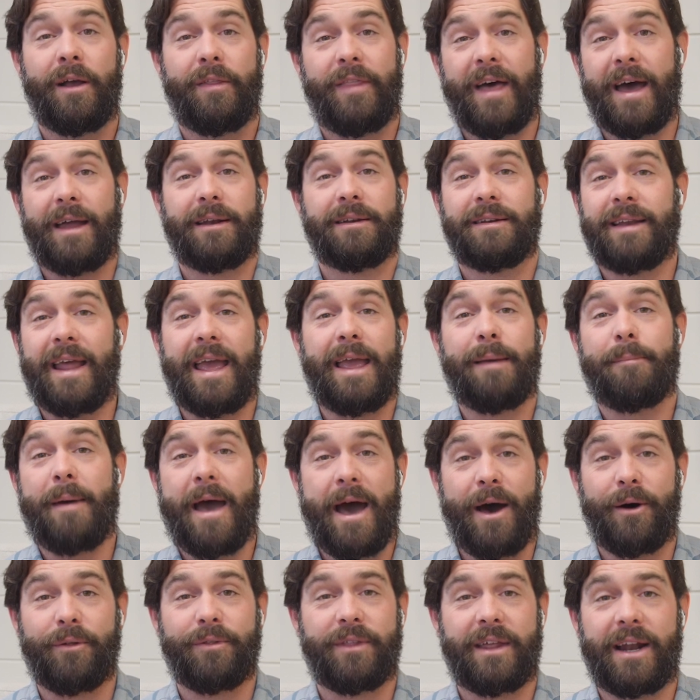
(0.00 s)
that name
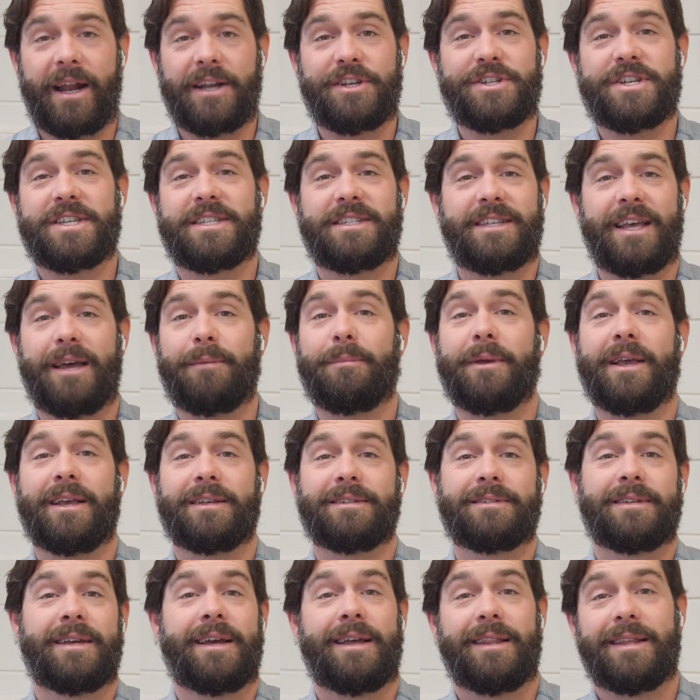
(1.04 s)
out that I just said
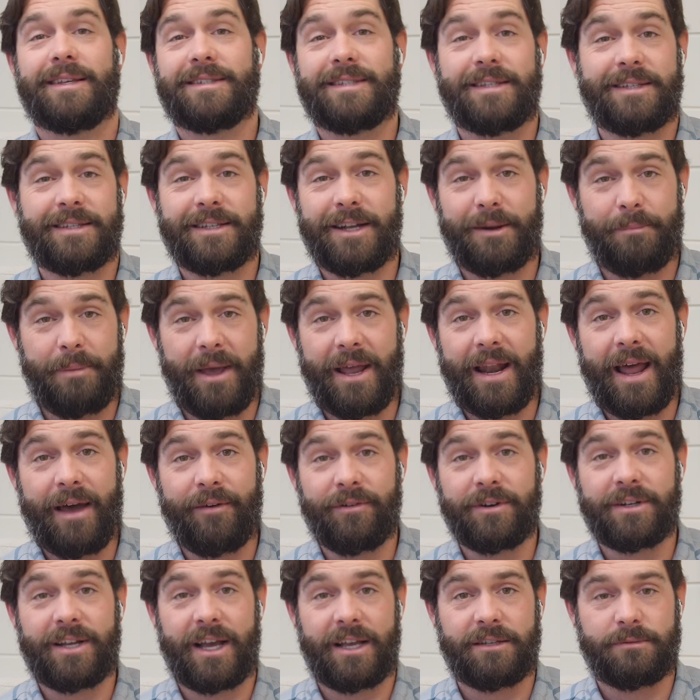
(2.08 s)
because this isn't a paid
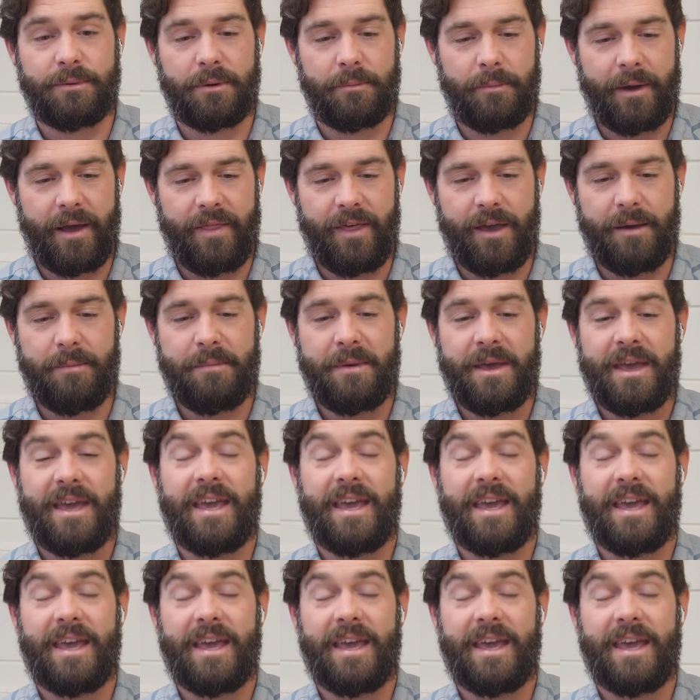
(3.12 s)
advertisement by them,